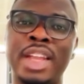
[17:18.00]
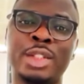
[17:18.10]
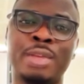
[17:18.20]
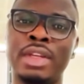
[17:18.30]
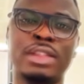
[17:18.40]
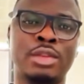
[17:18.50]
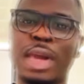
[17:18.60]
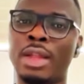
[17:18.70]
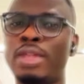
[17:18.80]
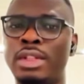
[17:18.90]
expense. You
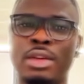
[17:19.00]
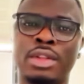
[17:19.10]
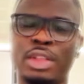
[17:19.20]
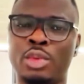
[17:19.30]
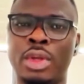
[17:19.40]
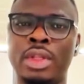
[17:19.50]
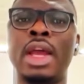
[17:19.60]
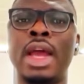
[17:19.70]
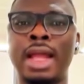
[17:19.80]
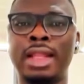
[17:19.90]
cannot deduct this
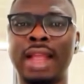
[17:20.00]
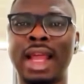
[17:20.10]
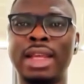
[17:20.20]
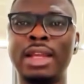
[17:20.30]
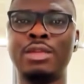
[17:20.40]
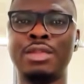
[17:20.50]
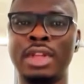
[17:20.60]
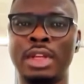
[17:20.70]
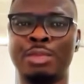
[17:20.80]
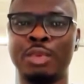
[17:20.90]
one. And then at the end of the
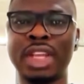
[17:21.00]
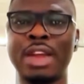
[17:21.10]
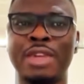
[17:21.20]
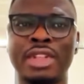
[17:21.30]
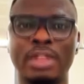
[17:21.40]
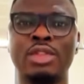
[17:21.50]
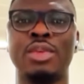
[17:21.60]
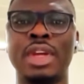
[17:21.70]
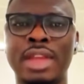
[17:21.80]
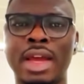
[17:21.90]
day, put everything
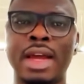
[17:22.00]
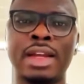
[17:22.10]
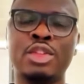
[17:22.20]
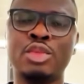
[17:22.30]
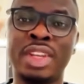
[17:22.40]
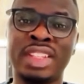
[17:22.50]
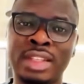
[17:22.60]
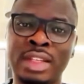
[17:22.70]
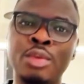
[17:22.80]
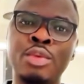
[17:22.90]
together into a
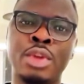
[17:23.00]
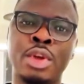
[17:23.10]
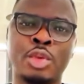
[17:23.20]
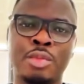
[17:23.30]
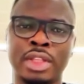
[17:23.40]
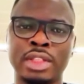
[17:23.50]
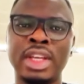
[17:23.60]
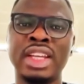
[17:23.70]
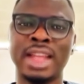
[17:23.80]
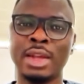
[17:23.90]
single document
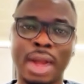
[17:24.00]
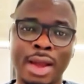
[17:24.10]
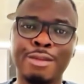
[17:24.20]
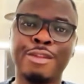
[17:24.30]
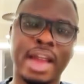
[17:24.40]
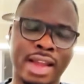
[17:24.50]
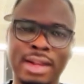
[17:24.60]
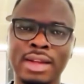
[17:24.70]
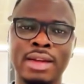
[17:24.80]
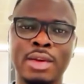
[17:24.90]
that you can
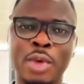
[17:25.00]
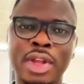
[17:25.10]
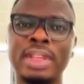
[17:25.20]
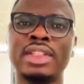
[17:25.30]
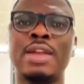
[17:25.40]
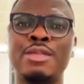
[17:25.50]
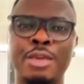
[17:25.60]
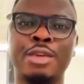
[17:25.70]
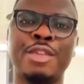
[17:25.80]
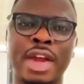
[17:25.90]
file when it's time
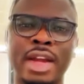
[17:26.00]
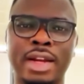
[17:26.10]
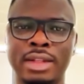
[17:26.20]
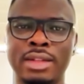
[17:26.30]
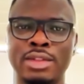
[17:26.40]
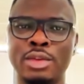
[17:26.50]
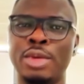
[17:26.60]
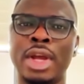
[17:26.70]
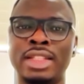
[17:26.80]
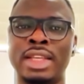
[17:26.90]
for your filing. So
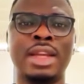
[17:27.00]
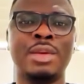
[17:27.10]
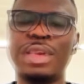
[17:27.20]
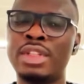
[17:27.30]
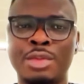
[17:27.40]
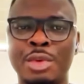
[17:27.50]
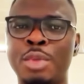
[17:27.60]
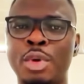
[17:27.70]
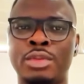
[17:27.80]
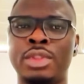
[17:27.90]
you can generate a
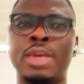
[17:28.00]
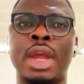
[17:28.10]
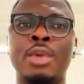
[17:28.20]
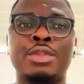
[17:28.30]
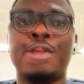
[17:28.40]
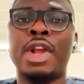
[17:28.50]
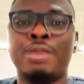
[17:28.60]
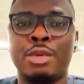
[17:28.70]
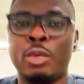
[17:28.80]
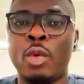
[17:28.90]
report to say, okay, I want to file
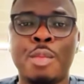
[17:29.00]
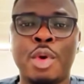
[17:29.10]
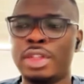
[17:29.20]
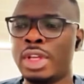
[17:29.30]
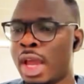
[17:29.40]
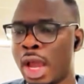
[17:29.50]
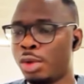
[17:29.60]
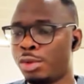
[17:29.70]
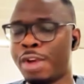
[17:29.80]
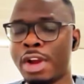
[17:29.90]
for 1 month, I
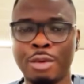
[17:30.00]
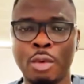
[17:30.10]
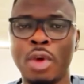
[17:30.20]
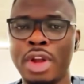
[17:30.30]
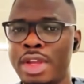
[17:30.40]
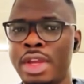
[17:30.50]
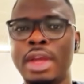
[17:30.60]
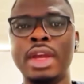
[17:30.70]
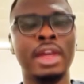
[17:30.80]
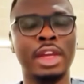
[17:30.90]
want to file for 1
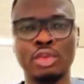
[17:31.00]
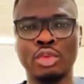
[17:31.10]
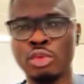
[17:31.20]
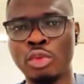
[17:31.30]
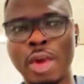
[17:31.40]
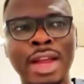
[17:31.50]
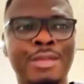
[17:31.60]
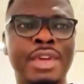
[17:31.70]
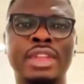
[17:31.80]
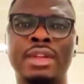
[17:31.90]
year. It will do
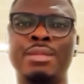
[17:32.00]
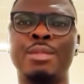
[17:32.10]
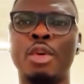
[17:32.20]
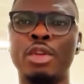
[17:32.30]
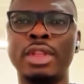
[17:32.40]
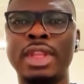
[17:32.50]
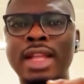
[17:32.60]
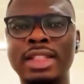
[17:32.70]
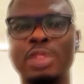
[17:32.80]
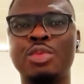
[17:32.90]
everything. But
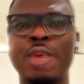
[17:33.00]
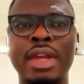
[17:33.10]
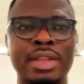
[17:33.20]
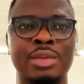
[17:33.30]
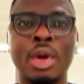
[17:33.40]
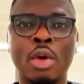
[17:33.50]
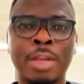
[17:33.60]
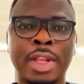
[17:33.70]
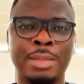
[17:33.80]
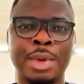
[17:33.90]
that is where the
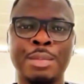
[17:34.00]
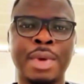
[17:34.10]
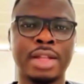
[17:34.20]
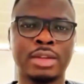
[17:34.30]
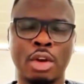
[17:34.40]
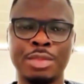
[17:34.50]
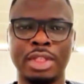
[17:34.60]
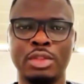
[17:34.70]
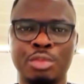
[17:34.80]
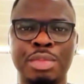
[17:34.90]
record keeping part
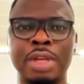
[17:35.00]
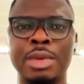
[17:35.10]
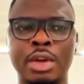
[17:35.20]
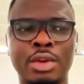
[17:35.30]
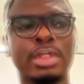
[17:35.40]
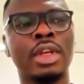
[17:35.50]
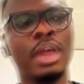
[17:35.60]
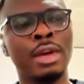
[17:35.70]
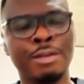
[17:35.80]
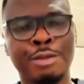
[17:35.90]
comes into play, because
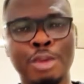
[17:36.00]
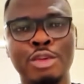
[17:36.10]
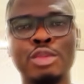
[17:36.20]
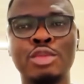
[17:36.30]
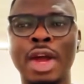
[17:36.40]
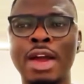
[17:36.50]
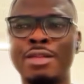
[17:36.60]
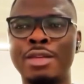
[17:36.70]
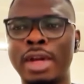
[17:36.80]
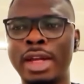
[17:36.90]
for you to
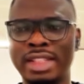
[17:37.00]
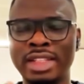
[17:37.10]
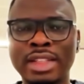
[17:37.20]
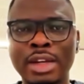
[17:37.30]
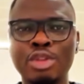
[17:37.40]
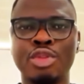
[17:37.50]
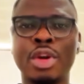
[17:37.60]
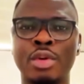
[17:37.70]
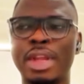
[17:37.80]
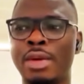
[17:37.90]
have a detailed
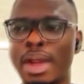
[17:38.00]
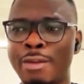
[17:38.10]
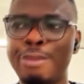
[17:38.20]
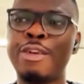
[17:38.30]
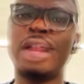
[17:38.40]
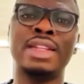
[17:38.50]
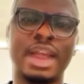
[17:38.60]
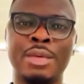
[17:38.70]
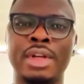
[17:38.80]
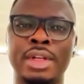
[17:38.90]
record that you can file
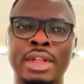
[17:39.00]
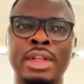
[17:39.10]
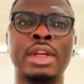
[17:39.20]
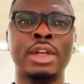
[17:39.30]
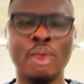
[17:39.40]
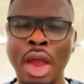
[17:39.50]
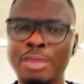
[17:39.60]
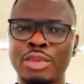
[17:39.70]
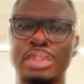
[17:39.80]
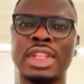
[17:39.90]
directly, you
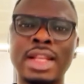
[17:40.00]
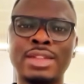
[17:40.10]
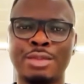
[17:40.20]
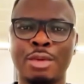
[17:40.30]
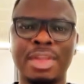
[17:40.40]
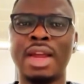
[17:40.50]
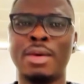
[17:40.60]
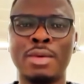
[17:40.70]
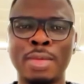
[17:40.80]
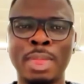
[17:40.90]
have to start from
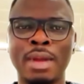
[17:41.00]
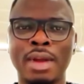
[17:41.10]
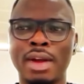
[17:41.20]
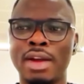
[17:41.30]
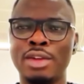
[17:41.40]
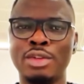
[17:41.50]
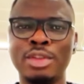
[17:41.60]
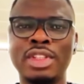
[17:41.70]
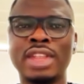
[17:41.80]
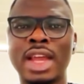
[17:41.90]
now. You
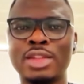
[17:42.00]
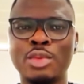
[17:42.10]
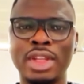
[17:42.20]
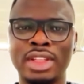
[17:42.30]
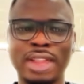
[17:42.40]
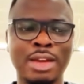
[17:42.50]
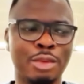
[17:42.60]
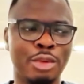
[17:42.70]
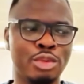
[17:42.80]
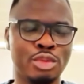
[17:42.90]
don't start when it's time
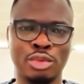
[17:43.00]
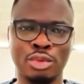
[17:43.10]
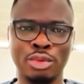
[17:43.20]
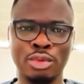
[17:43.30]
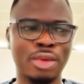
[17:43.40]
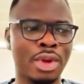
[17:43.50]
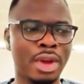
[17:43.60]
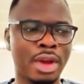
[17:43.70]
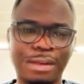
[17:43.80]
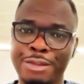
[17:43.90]
for you to
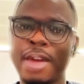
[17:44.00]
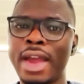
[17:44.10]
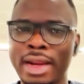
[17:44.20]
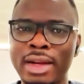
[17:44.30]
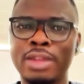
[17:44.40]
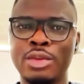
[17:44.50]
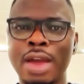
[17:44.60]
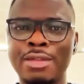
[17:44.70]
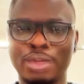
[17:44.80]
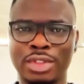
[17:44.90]
file. You
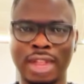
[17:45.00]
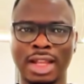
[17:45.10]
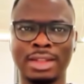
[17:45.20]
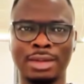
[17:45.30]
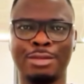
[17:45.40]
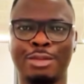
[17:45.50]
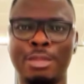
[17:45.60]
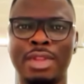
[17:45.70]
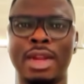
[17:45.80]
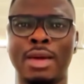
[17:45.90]
have to start
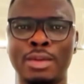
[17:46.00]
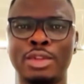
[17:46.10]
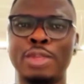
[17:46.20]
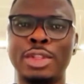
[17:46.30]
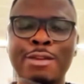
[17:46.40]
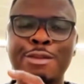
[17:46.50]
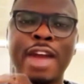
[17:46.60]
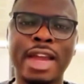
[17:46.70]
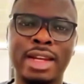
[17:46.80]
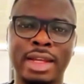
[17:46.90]
from now. So that
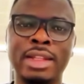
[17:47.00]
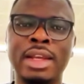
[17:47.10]
filing.